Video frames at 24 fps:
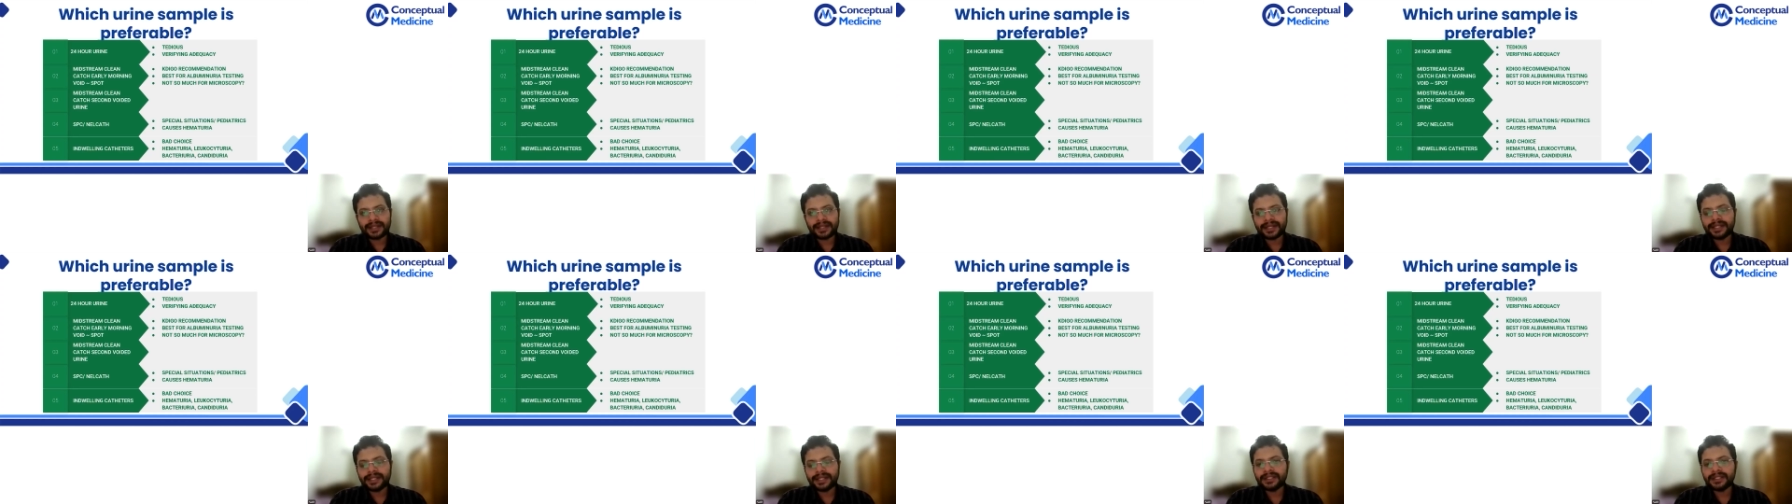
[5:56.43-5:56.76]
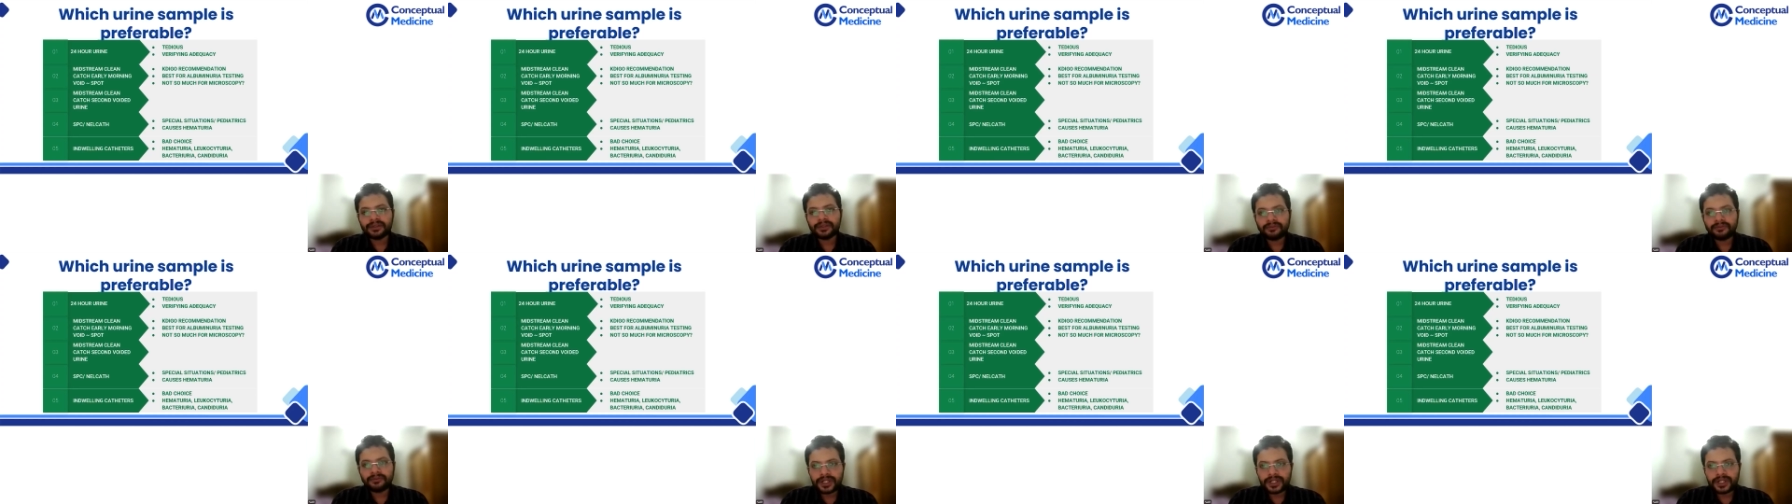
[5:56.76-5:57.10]
either the
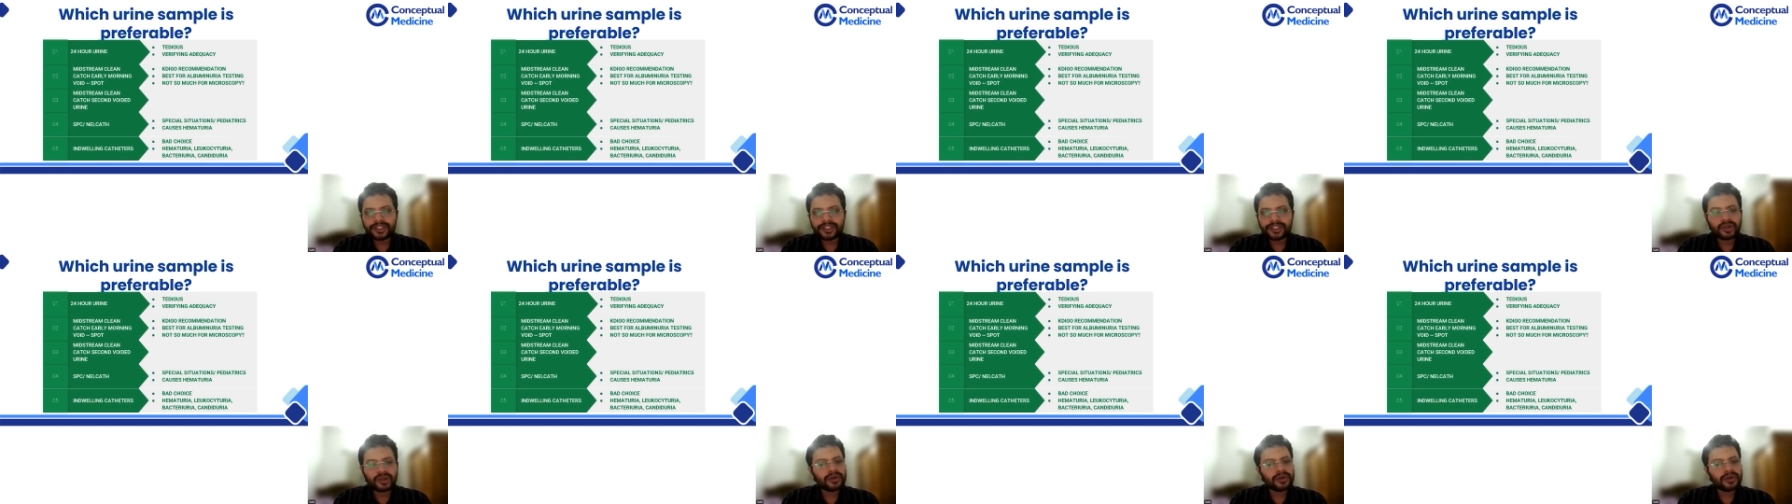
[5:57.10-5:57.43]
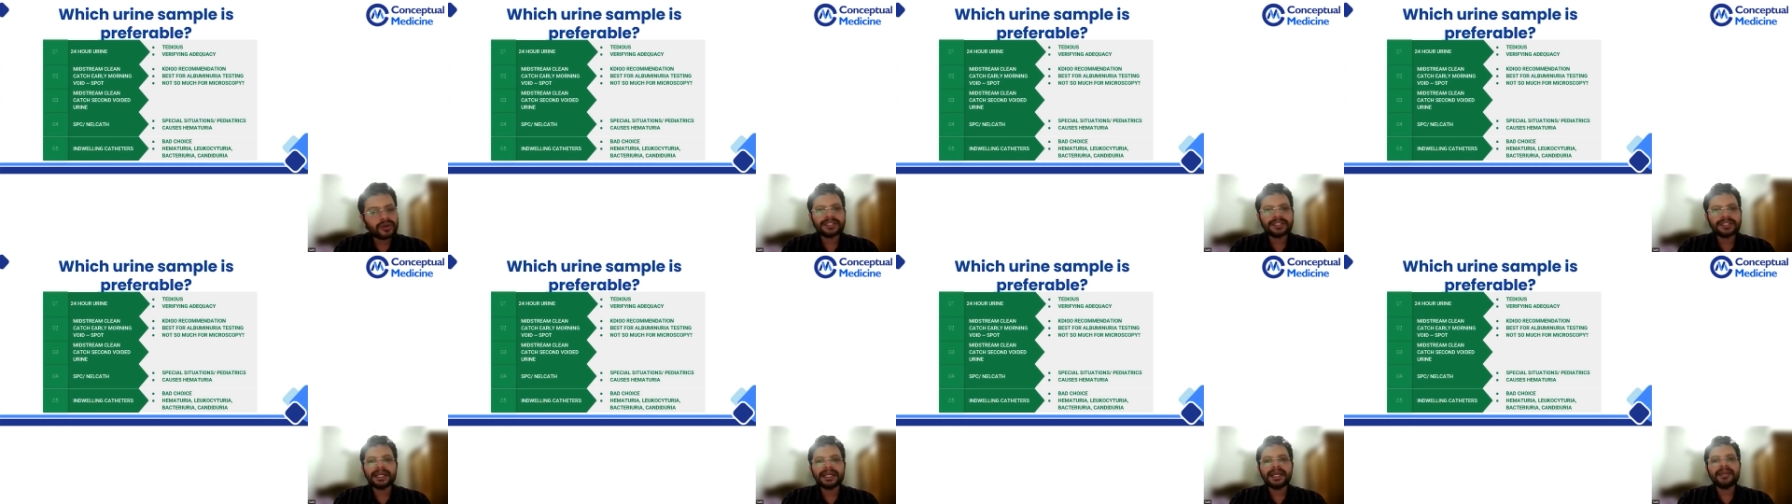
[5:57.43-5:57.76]
first or the
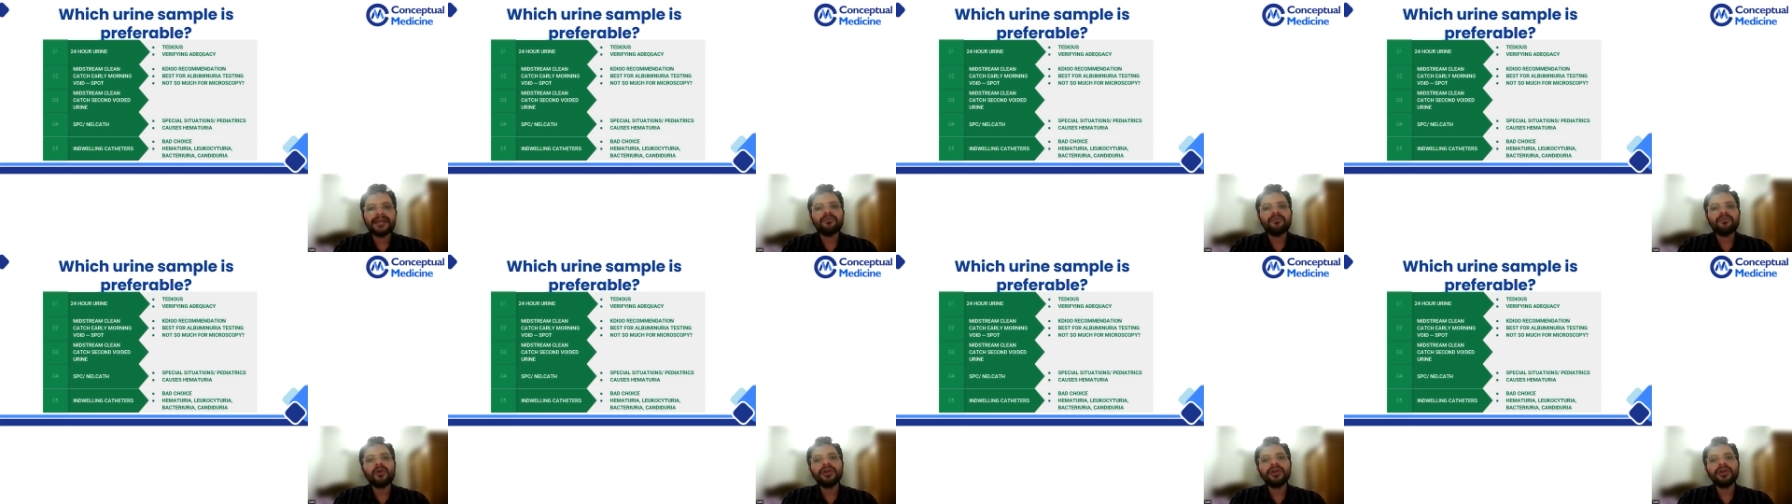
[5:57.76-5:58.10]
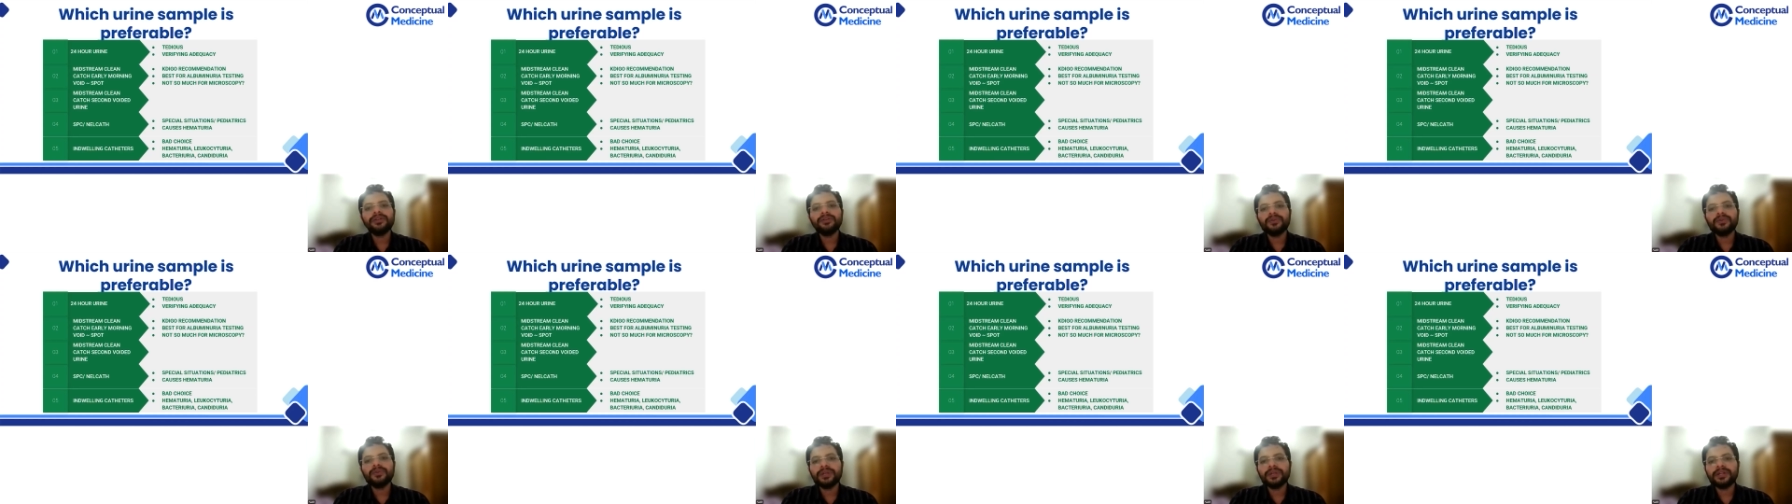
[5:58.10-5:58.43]
second void
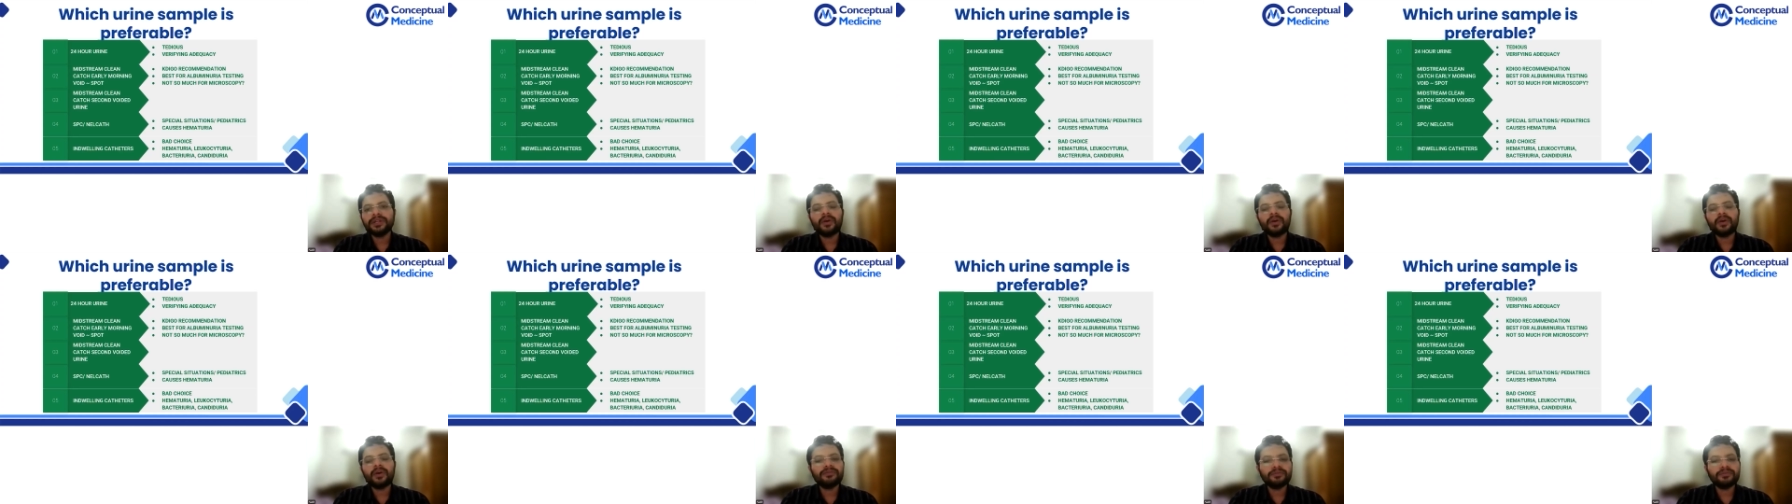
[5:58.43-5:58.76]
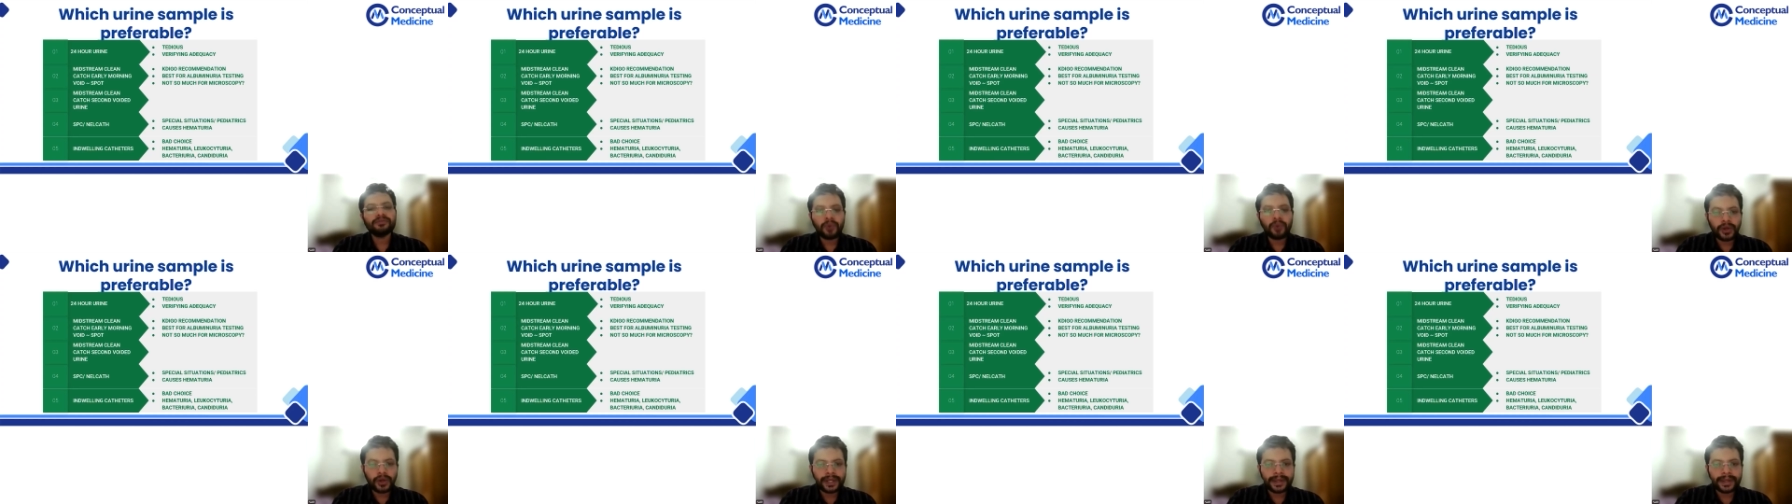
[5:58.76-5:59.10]
urine of the
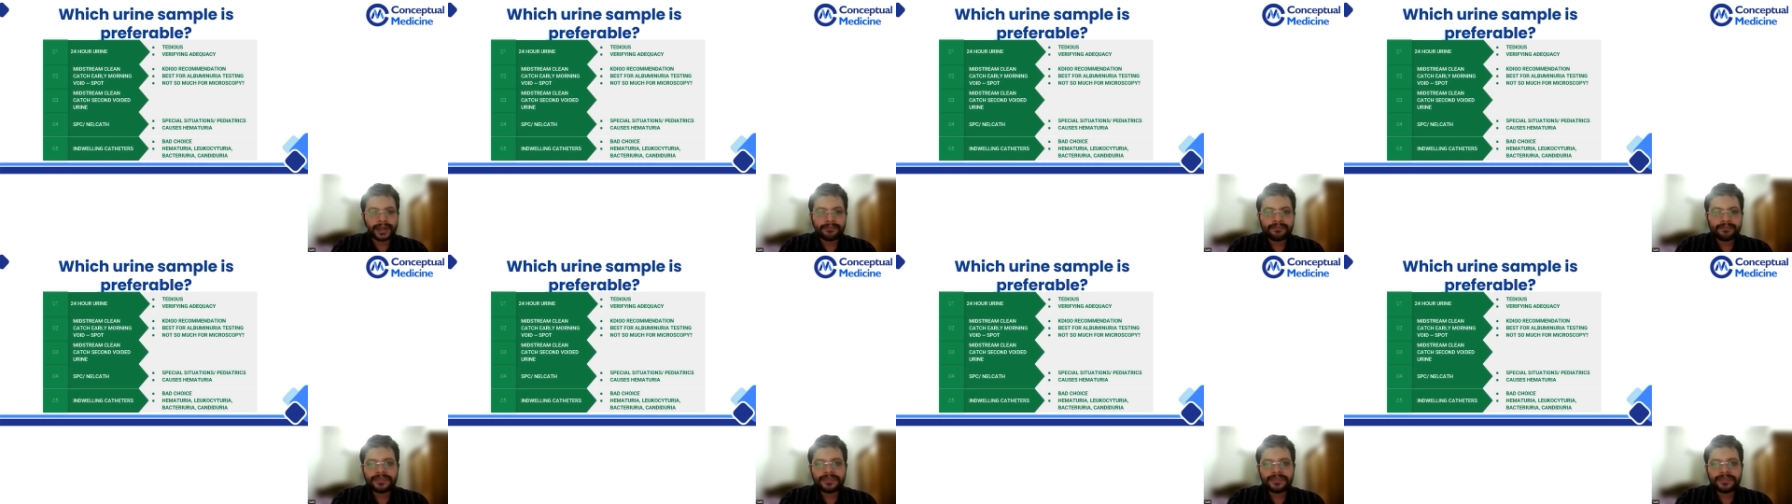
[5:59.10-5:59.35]
morning.